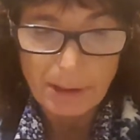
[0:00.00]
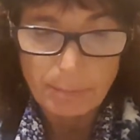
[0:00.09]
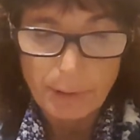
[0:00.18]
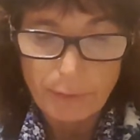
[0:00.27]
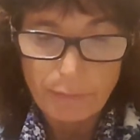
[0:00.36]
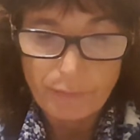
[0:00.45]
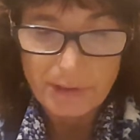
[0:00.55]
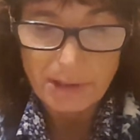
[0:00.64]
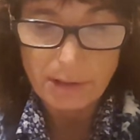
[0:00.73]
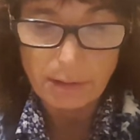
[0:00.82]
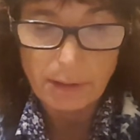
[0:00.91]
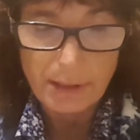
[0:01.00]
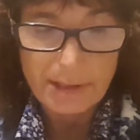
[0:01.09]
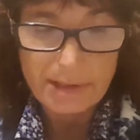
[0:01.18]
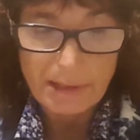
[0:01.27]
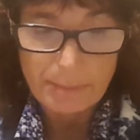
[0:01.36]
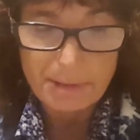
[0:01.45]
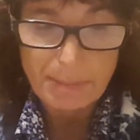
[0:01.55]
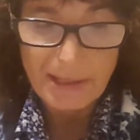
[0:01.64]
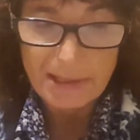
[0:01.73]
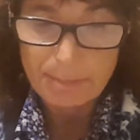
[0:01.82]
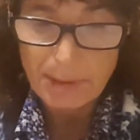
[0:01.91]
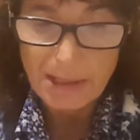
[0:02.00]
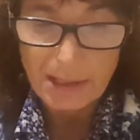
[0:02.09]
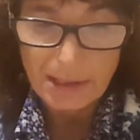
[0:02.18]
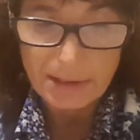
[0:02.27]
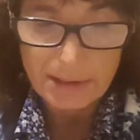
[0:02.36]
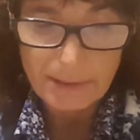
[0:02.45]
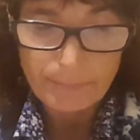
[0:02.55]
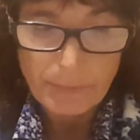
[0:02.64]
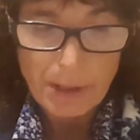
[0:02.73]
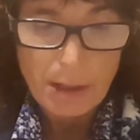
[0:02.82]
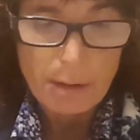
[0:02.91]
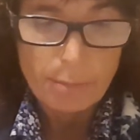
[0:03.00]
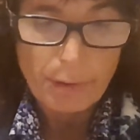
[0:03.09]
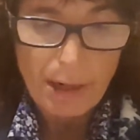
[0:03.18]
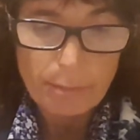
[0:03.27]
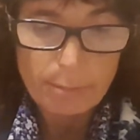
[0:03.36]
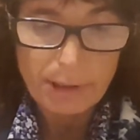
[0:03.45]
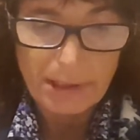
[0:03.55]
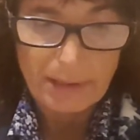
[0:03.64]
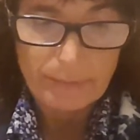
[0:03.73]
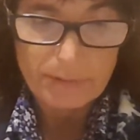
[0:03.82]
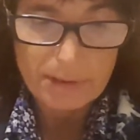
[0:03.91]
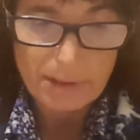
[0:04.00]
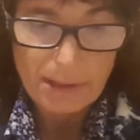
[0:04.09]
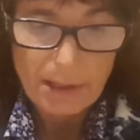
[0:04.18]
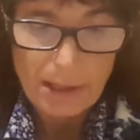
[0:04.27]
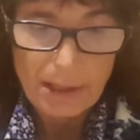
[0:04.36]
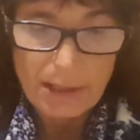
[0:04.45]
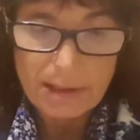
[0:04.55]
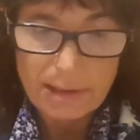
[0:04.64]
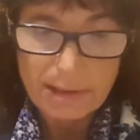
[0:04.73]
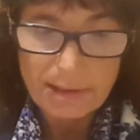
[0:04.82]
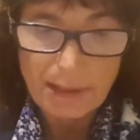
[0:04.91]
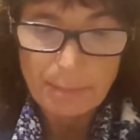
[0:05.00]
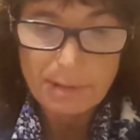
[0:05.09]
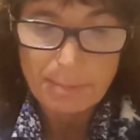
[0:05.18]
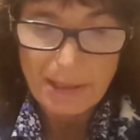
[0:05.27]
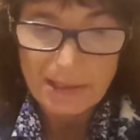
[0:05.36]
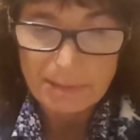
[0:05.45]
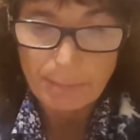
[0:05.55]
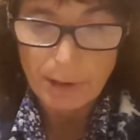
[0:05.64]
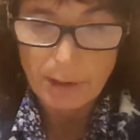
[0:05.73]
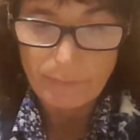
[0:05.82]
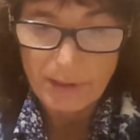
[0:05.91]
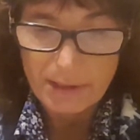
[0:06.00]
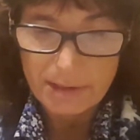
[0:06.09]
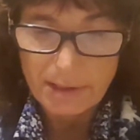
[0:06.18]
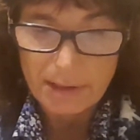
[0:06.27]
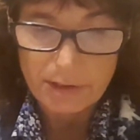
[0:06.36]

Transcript: are both physical and subspace beings. Brown believes it is the subspace part of us that